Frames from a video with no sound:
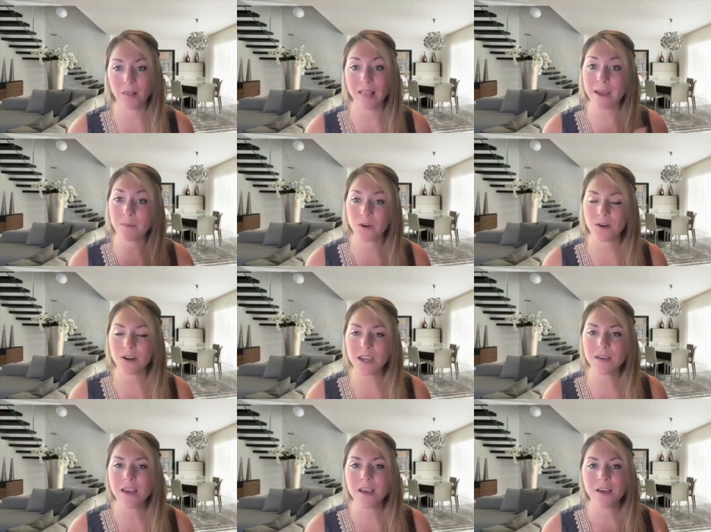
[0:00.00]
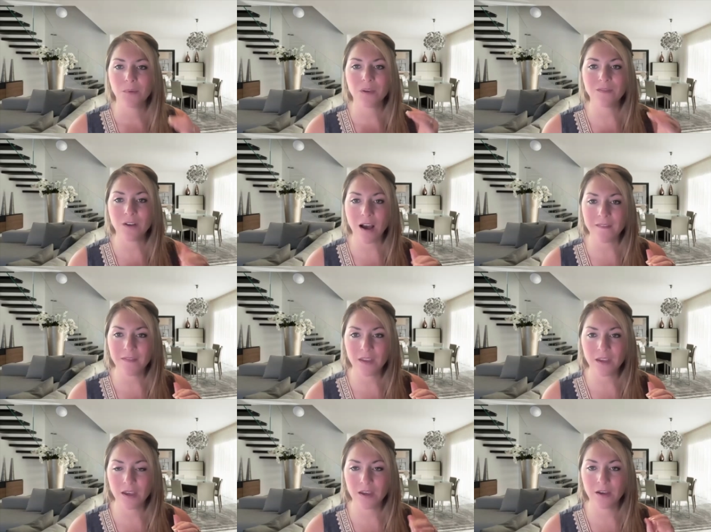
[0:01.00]
Library. We've got
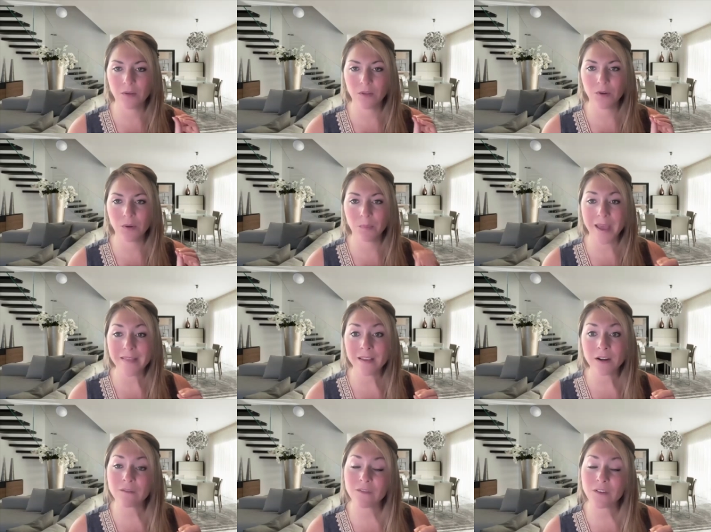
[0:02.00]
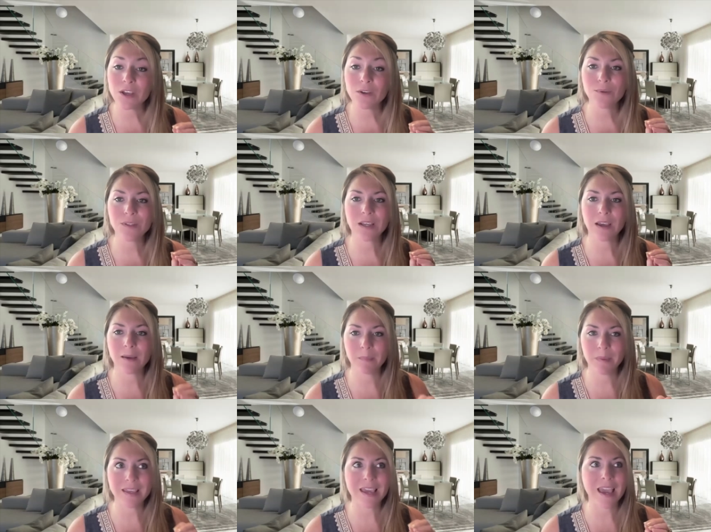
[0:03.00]
the little button there for you to
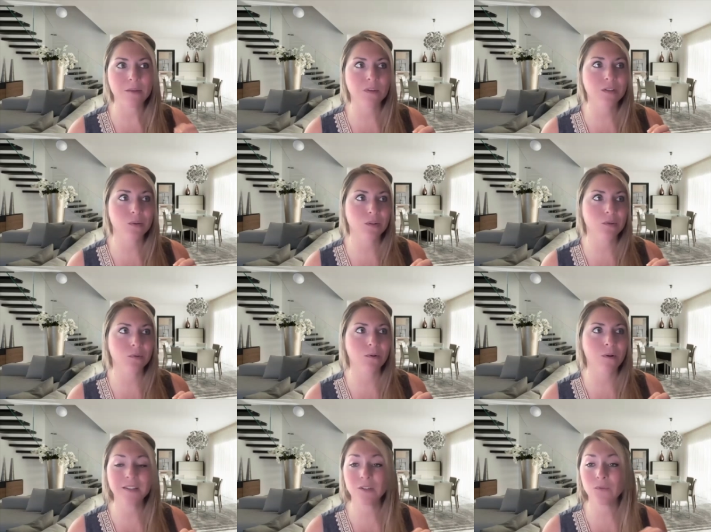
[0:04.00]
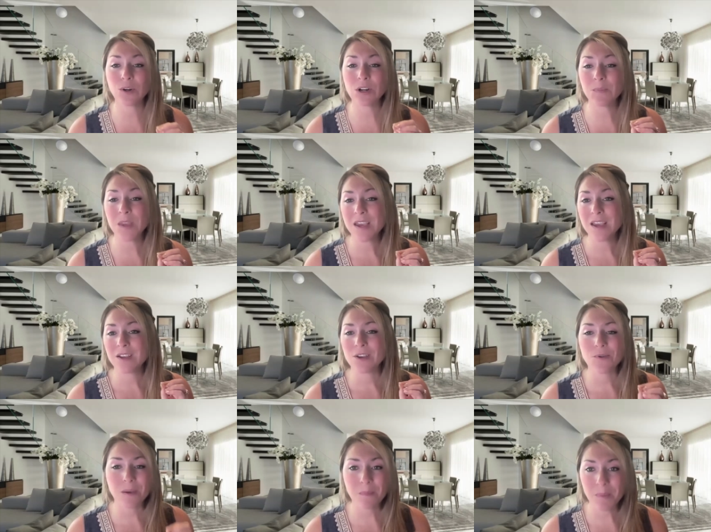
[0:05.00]
complete a resource request form.
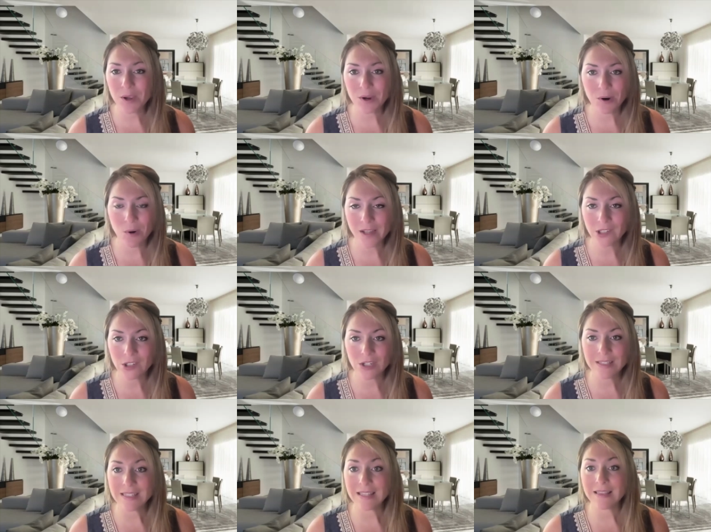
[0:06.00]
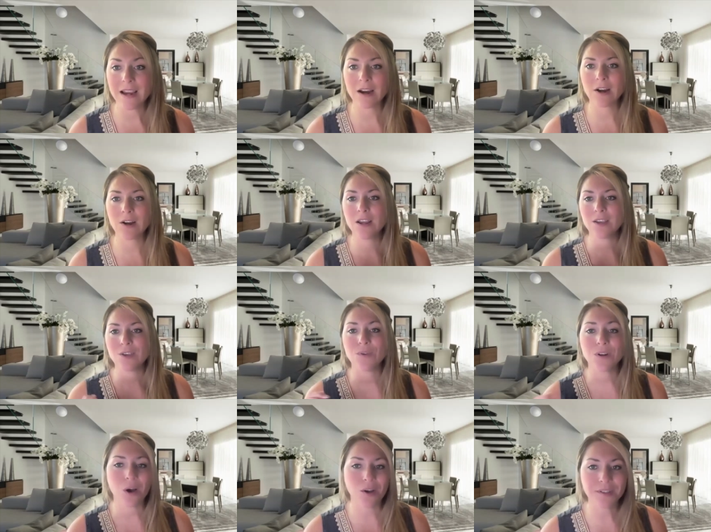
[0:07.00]
You can put your questions in there. You
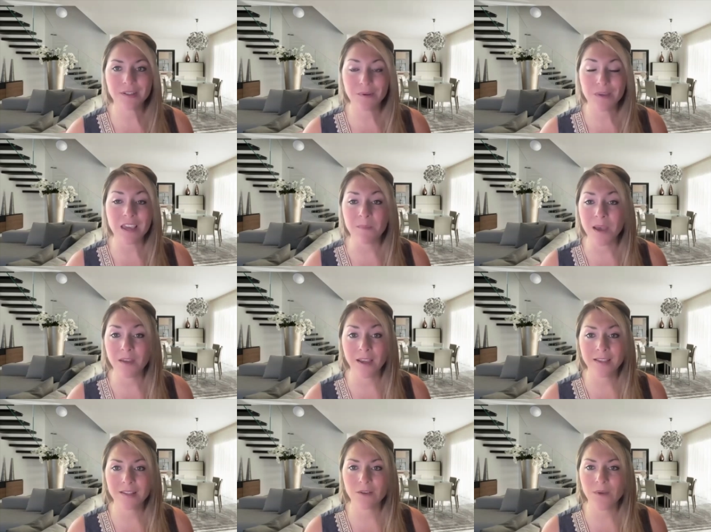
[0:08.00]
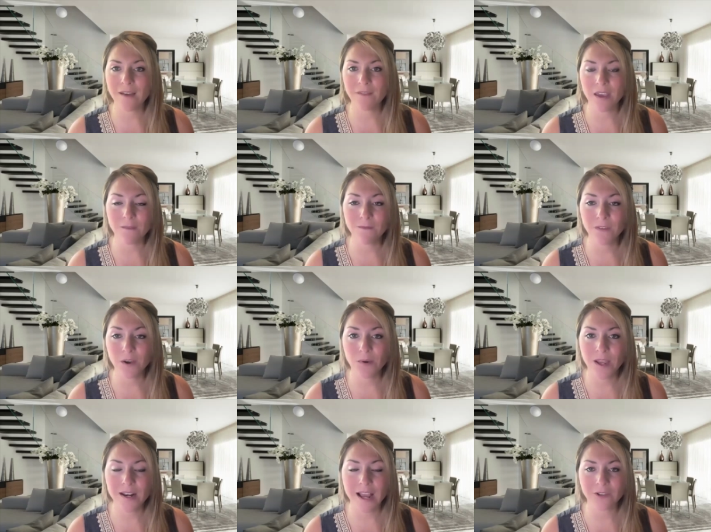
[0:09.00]
can also email us. You have
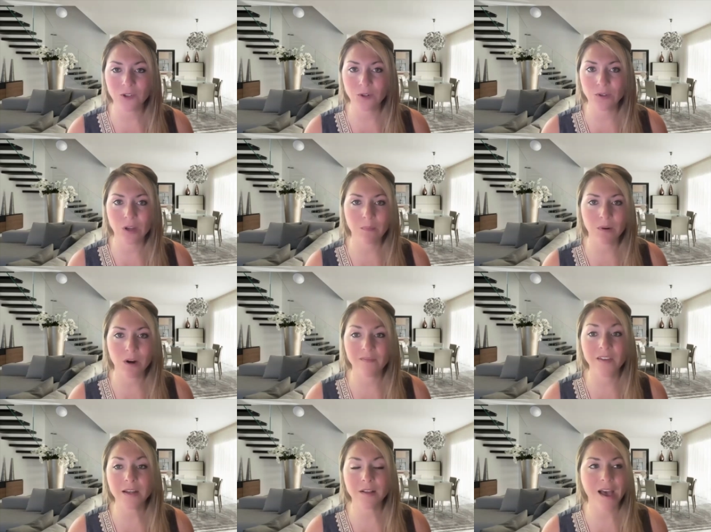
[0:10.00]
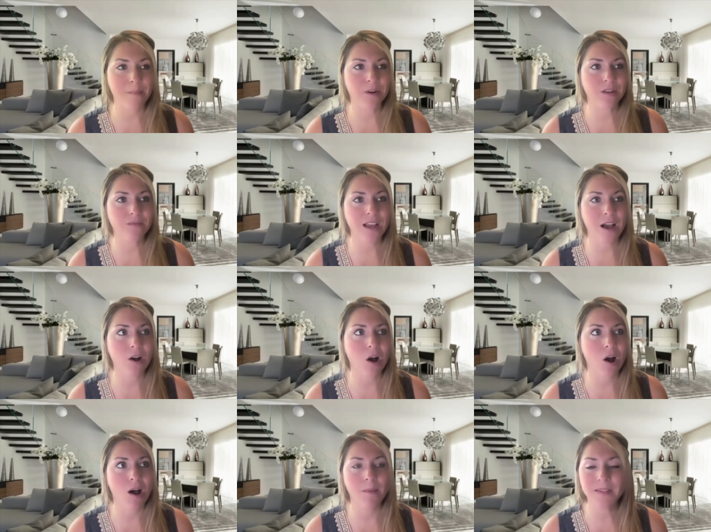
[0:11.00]

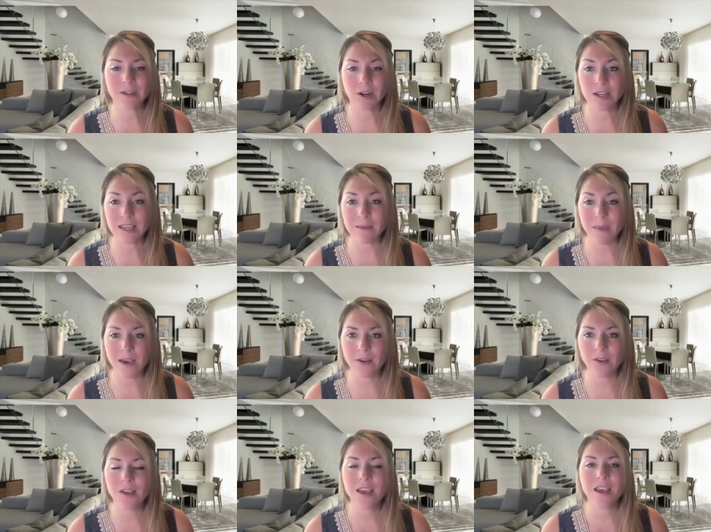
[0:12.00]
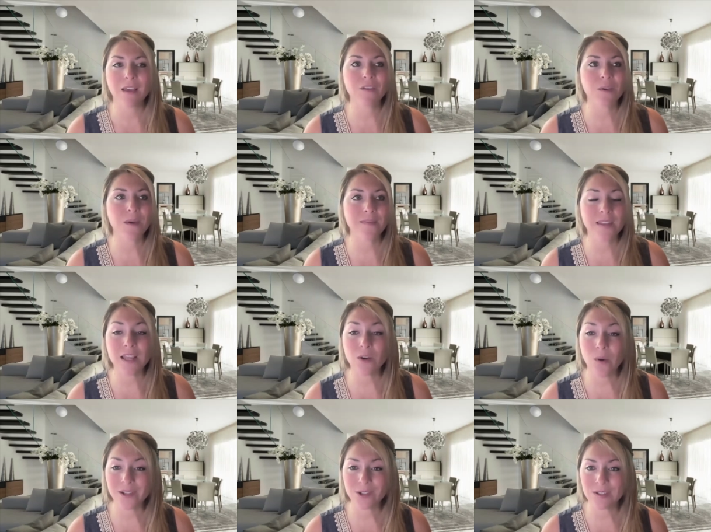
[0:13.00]
info@nationalnonprofitcollaborative.com as our email if you have any
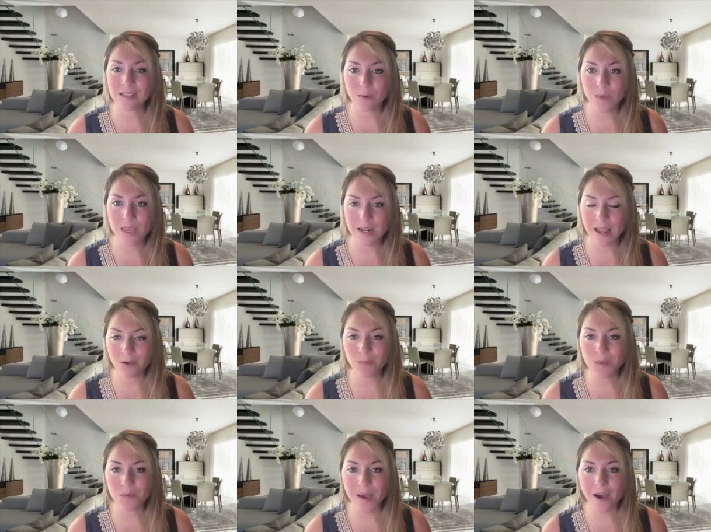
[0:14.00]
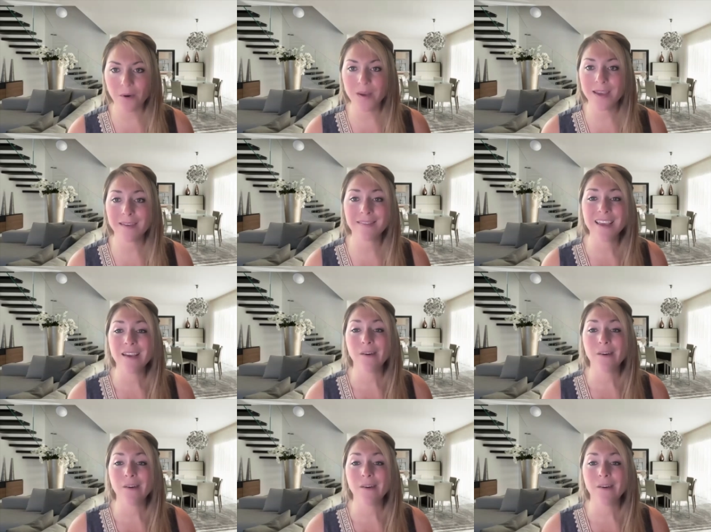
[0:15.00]
questions that we can help you out with,